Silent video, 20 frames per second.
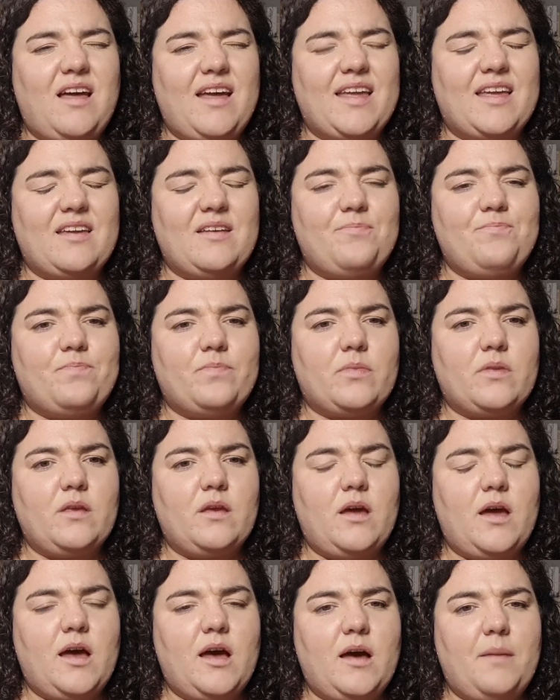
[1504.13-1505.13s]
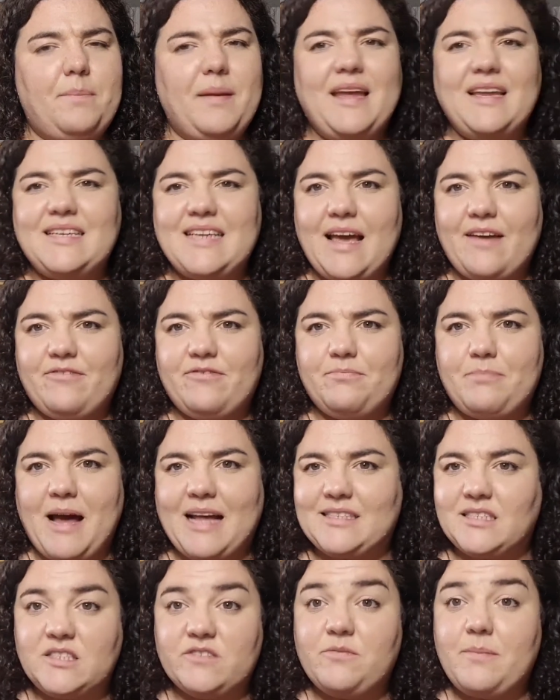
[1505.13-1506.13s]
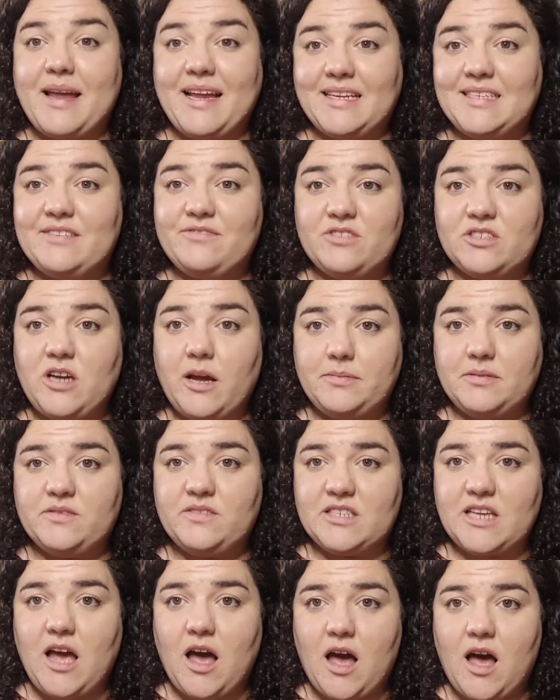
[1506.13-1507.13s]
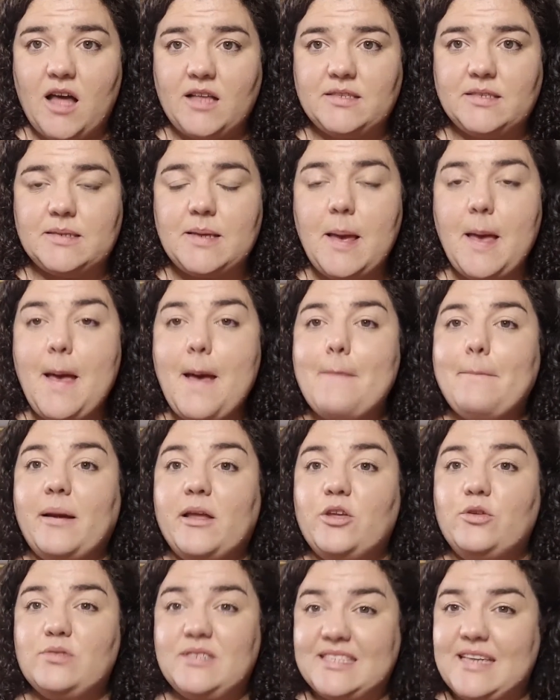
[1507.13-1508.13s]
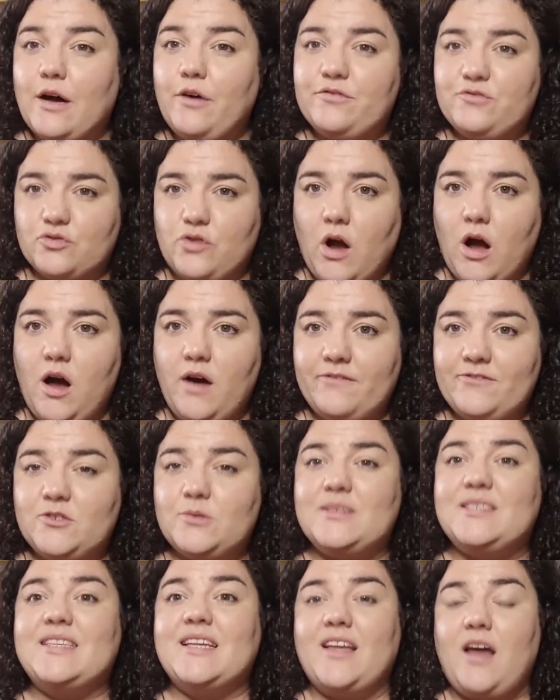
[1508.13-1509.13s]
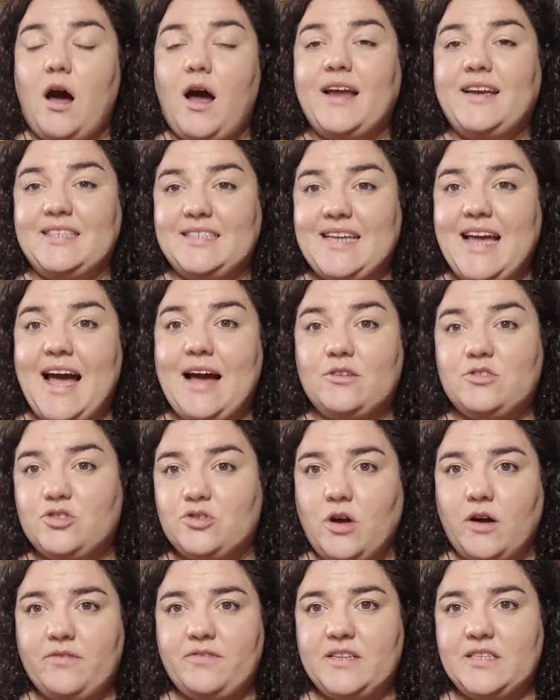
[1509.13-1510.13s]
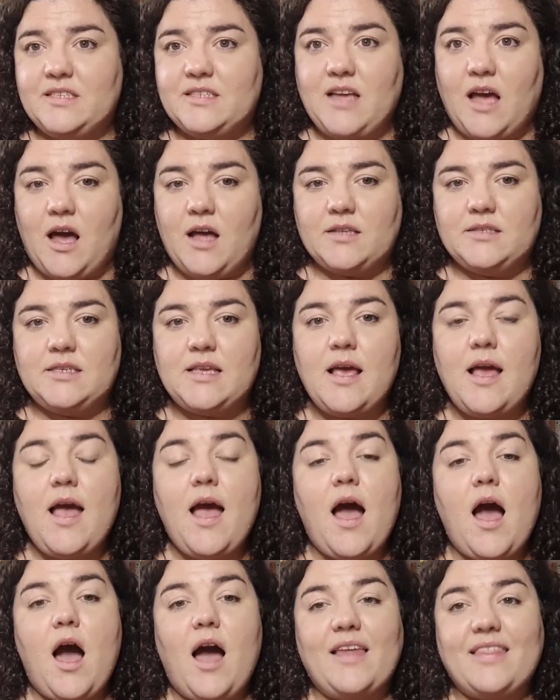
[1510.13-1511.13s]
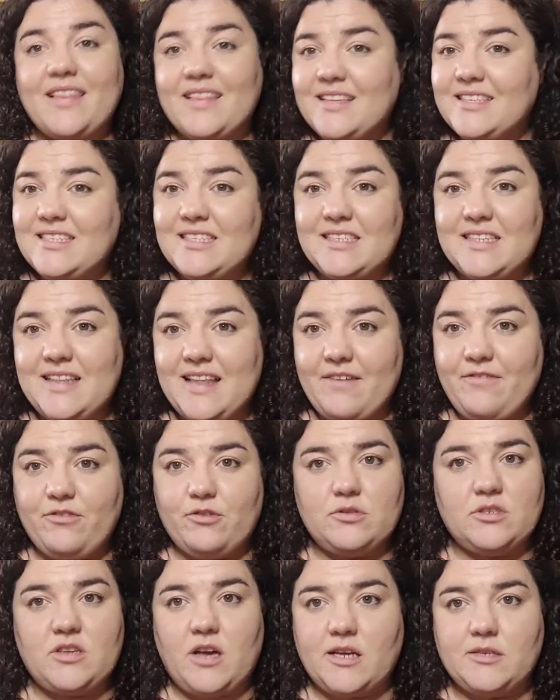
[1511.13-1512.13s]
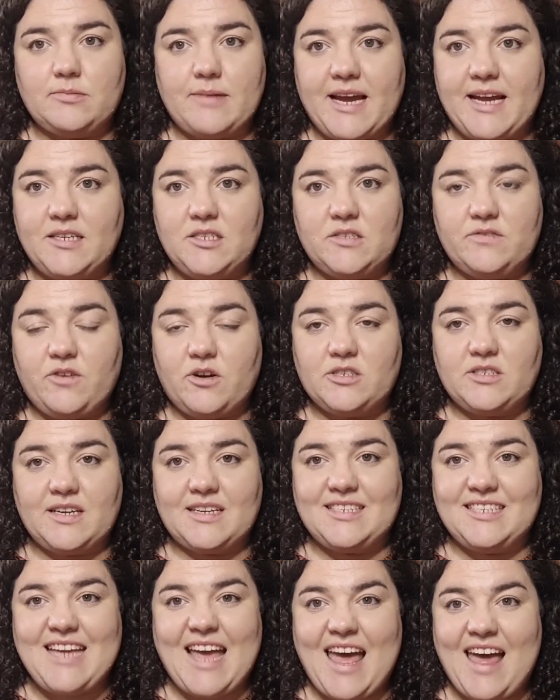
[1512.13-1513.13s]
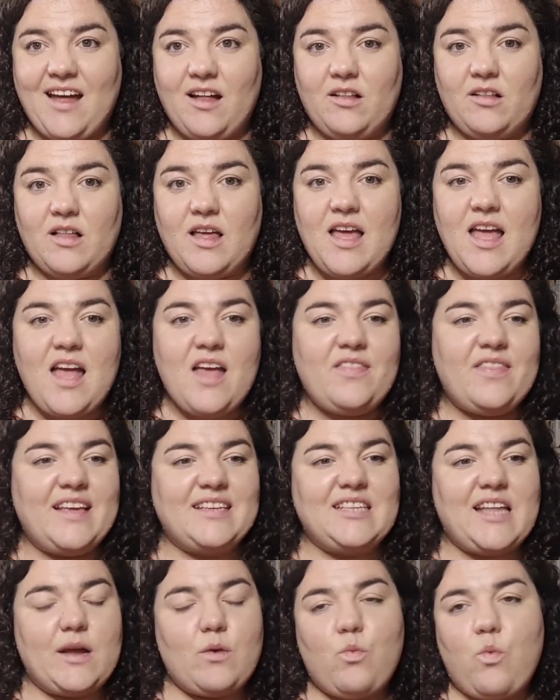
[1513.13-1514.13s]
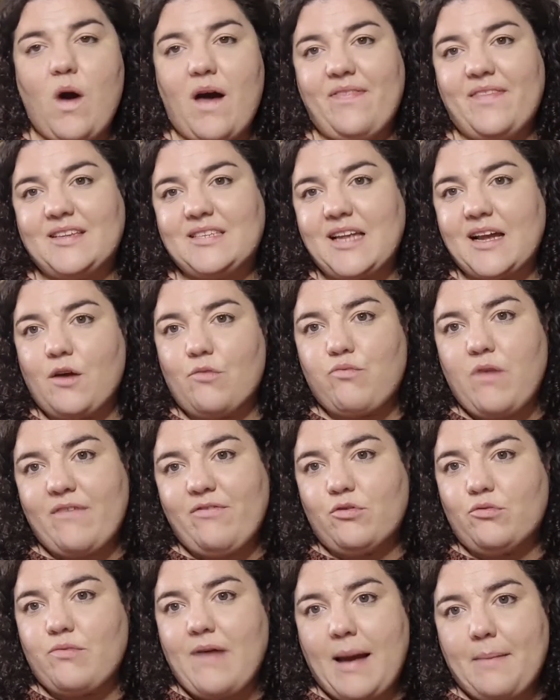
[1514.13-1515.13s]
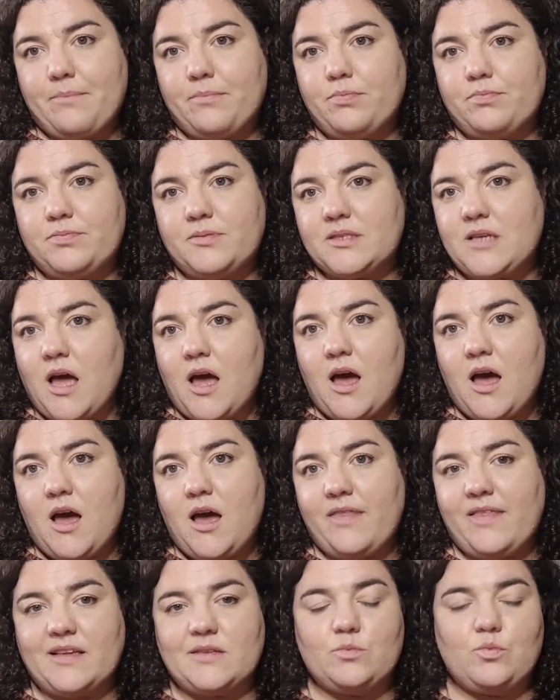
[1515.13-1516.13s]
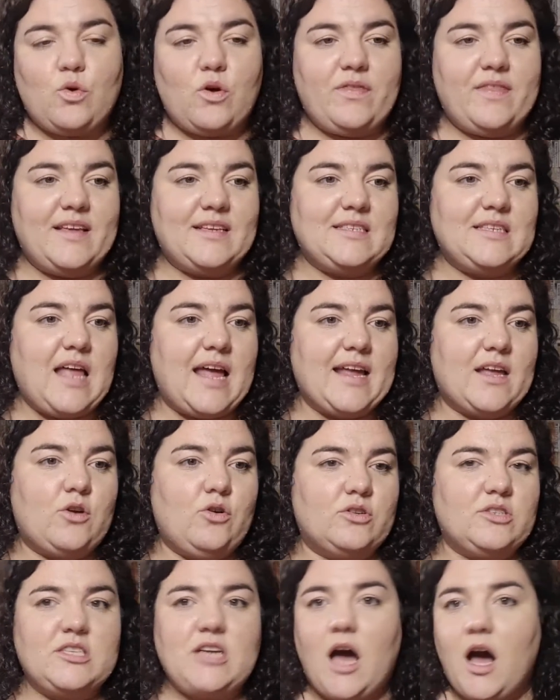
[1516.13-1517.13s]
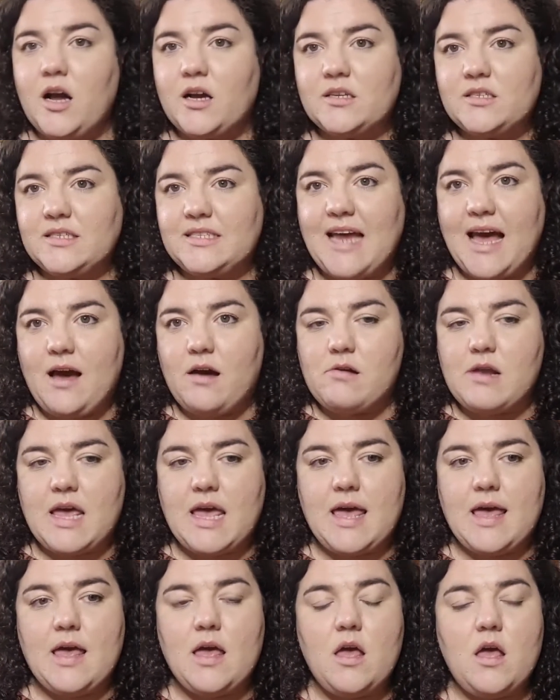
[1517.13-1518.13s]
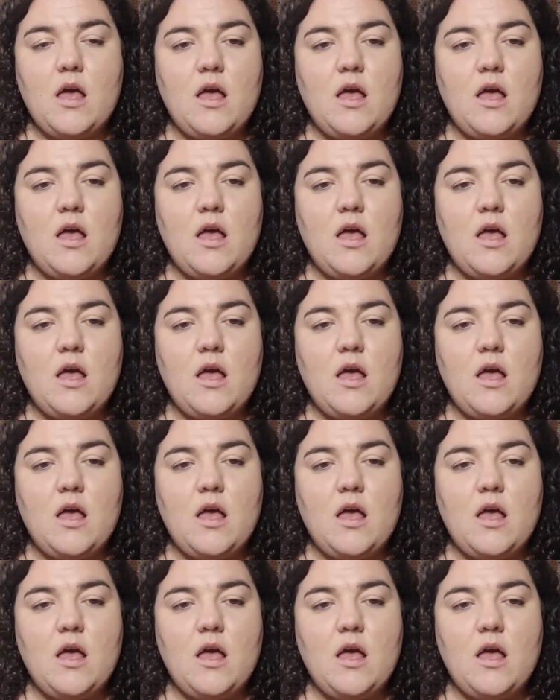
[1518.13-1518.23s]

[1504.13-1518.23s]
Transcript: like PDF patterns for making different types of skirts, but you self-draft, so it's the guide as to how to draft these skirts. I think this is in their full size range as far as I could tell. There's like one that's like a ruffle wrap skirt, there's one that's like got tucks down it,